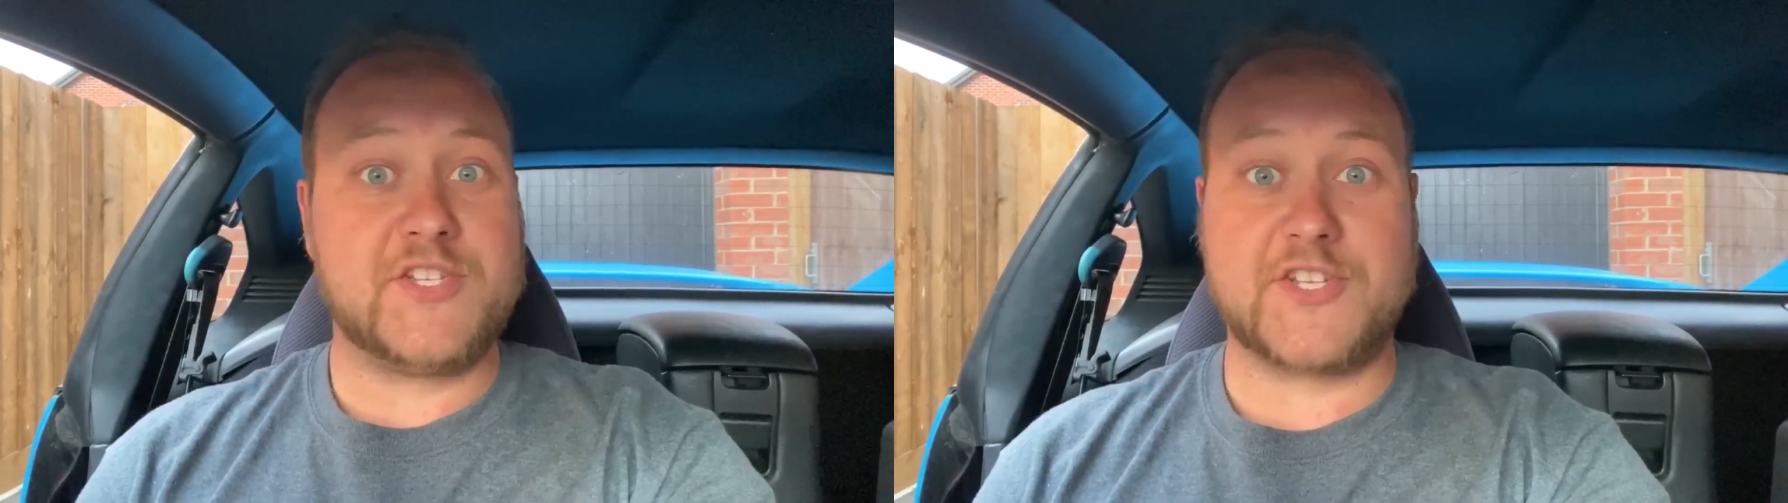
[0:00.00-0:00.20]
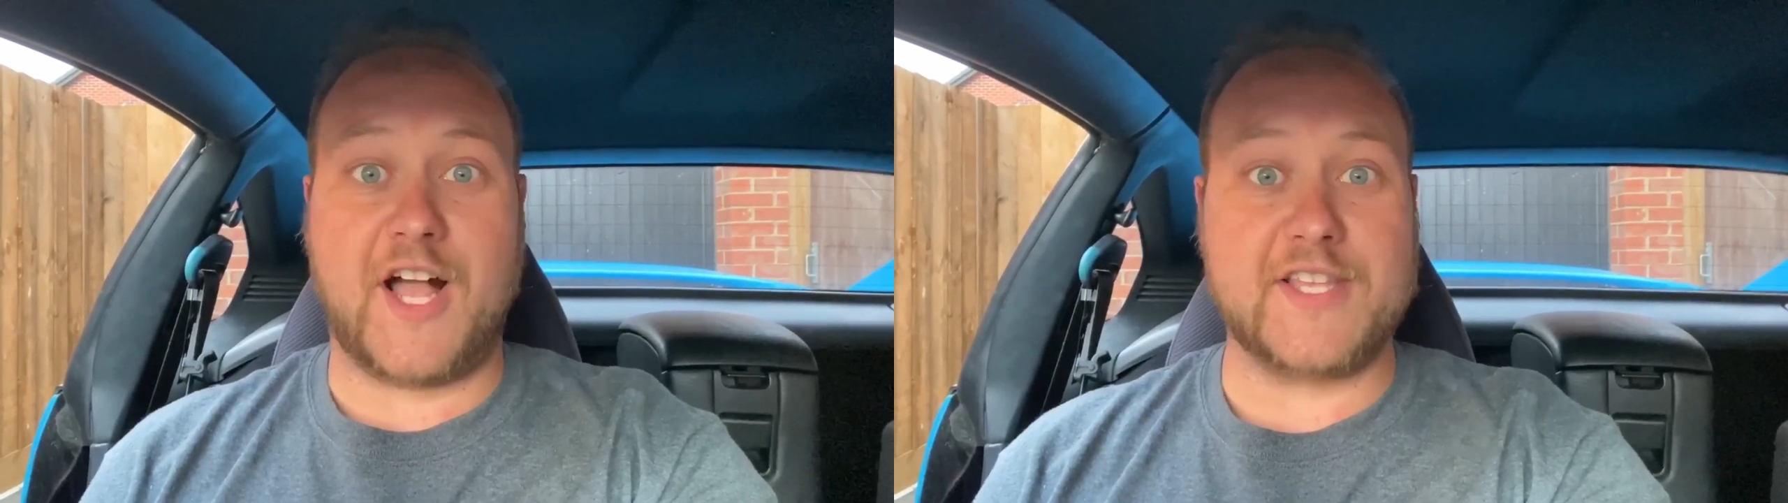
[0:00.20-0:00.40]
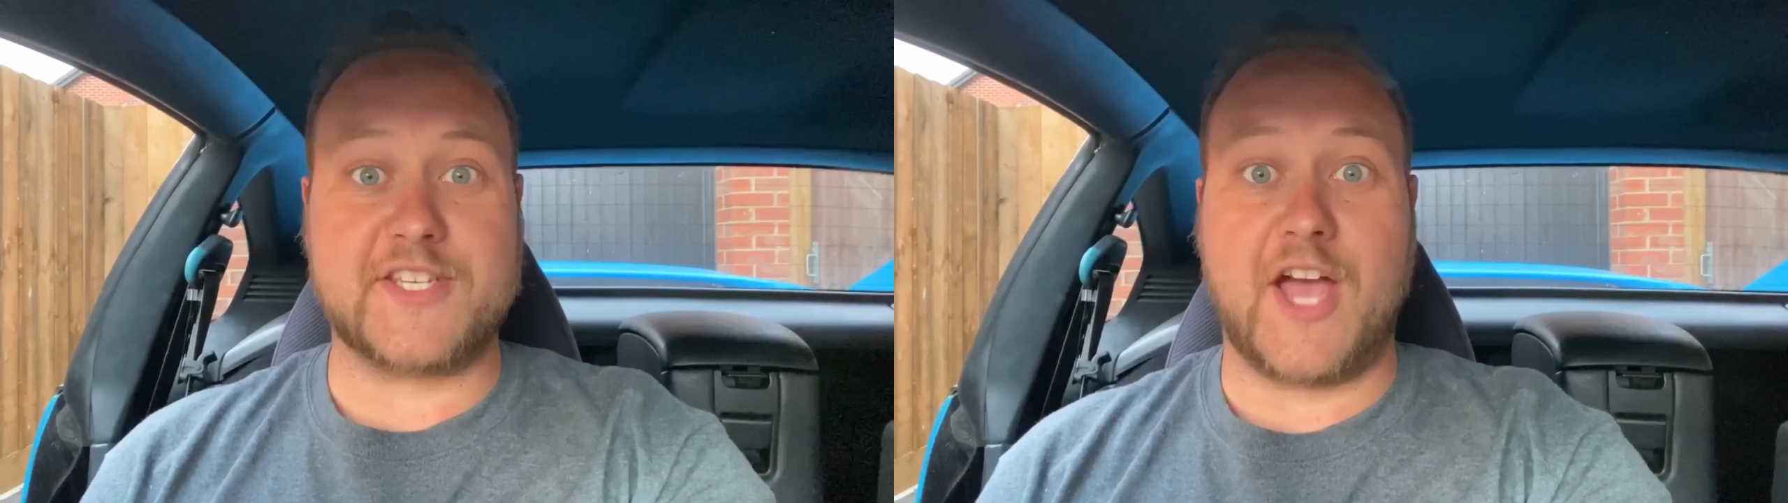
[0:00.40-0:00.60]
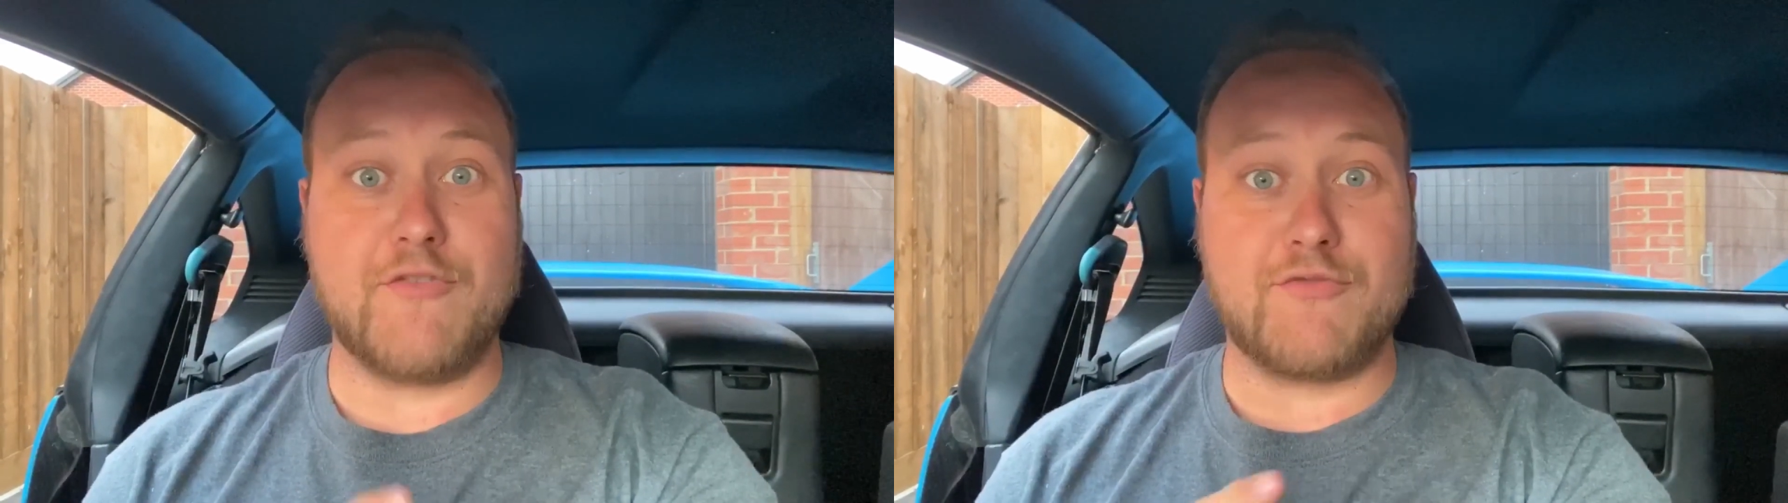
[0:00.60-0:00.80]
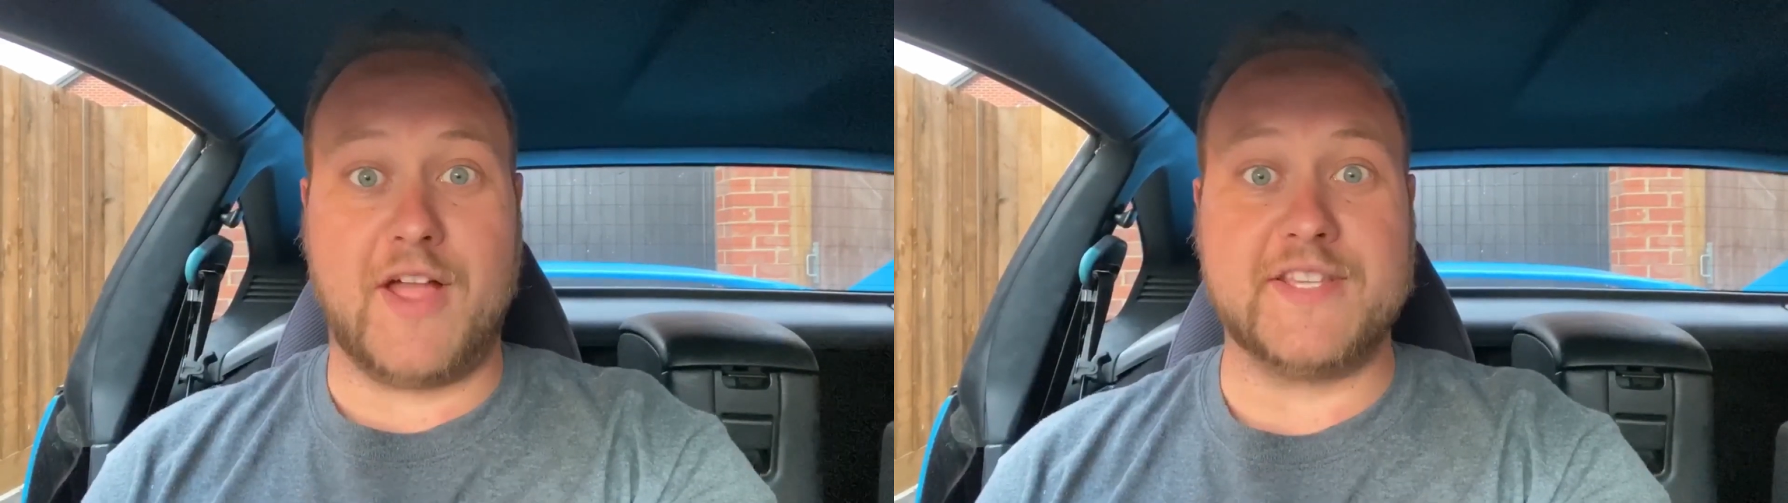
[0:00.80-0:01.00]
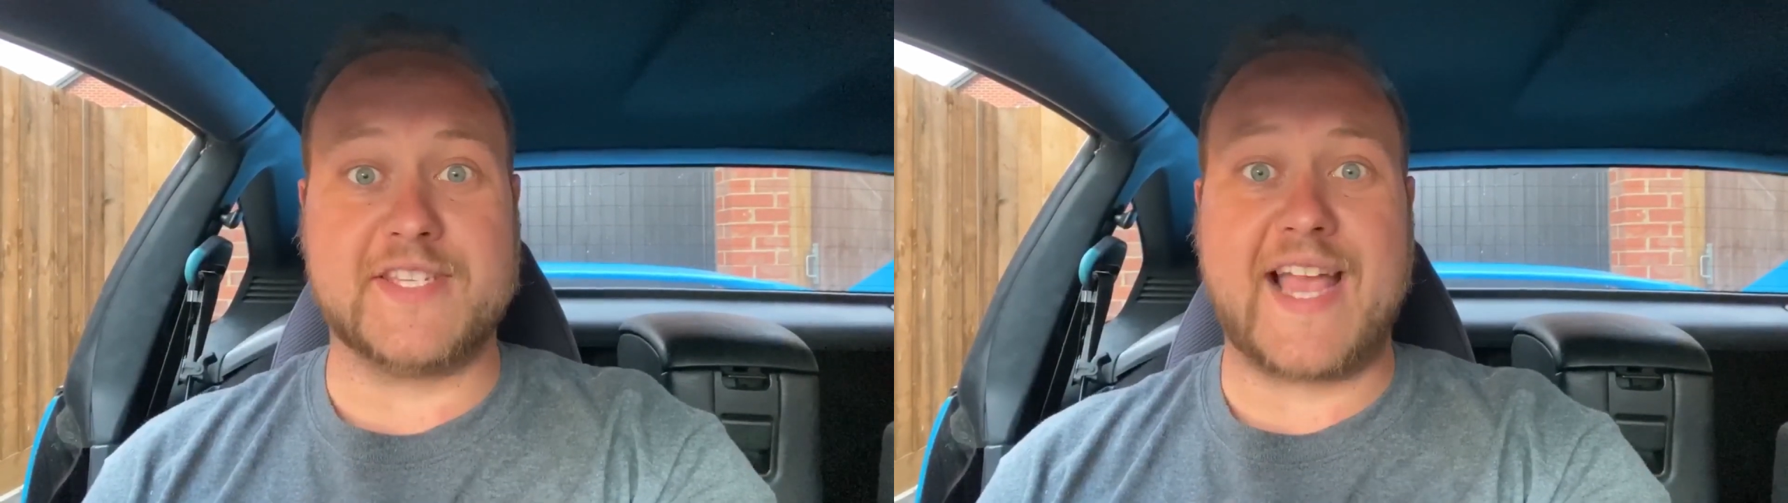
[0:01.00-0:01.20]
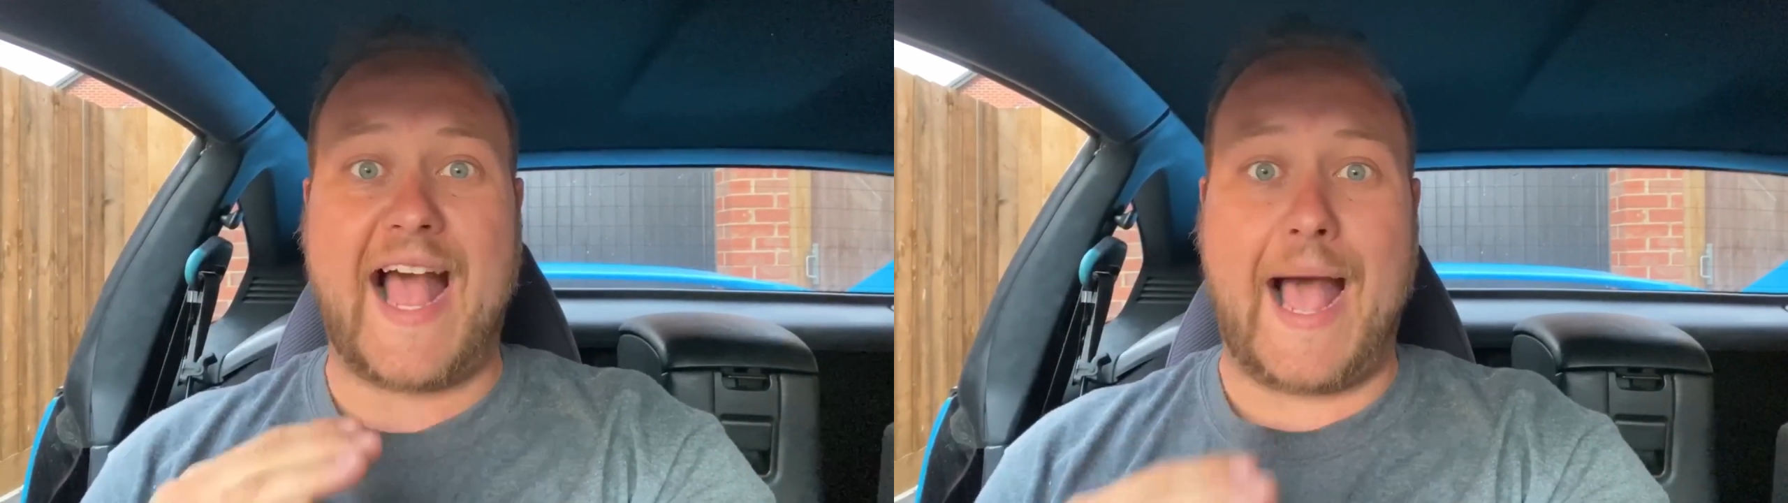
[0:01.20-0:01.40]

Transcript: starts and runs